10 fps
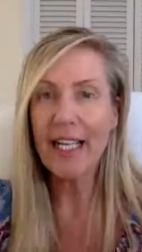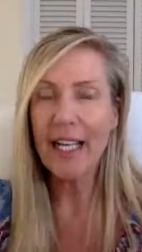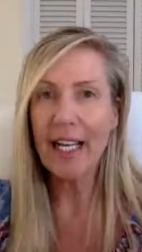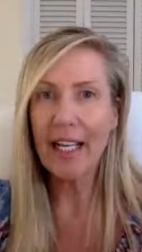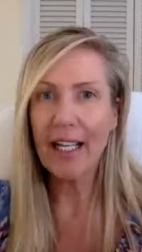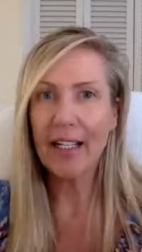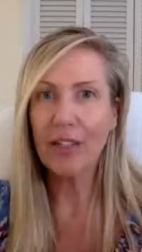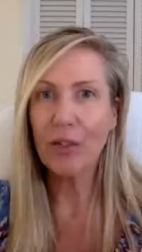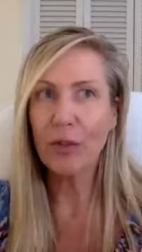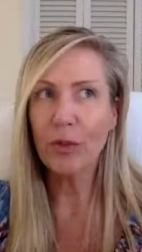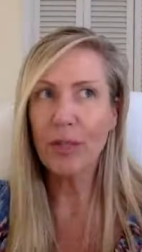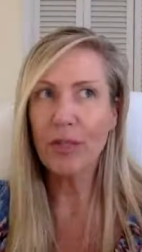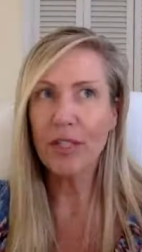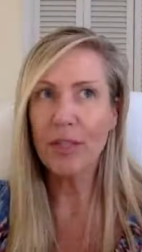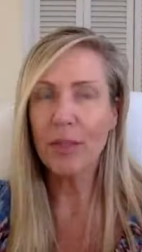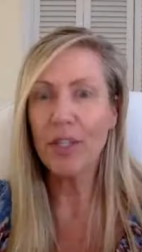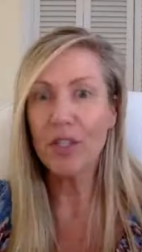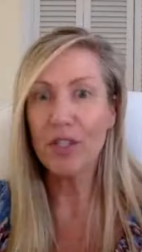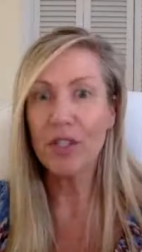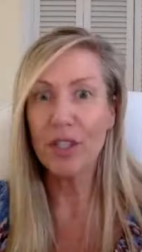And the three of us, well, I
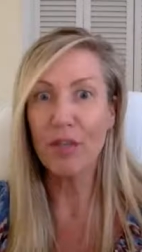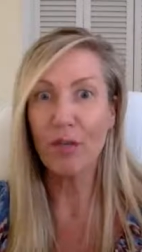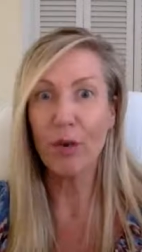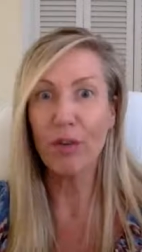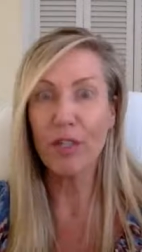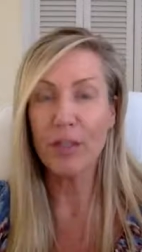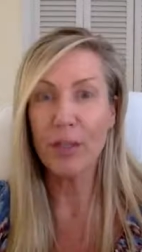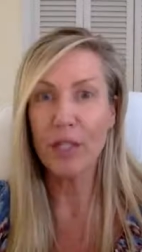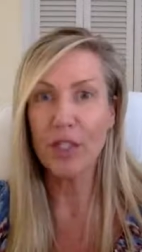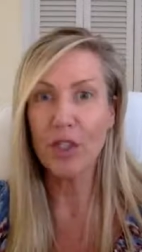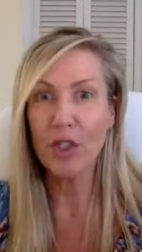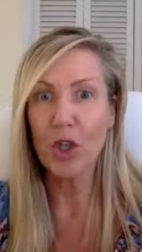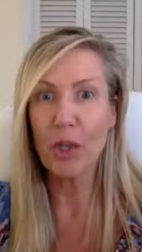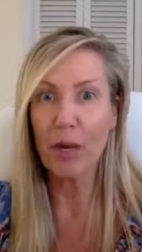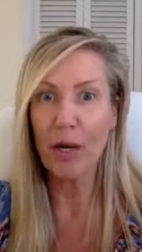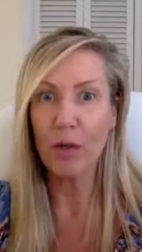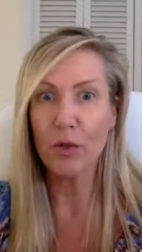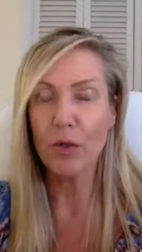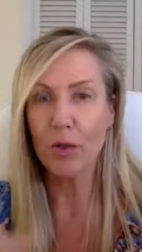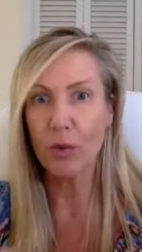should say the four of us, because Charlie Brown,
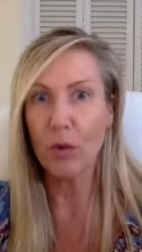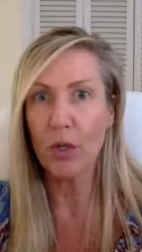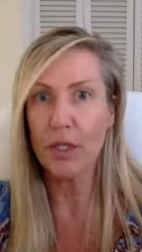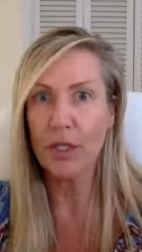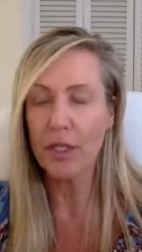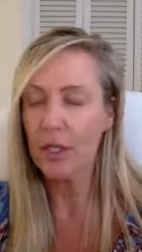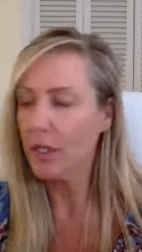who's of course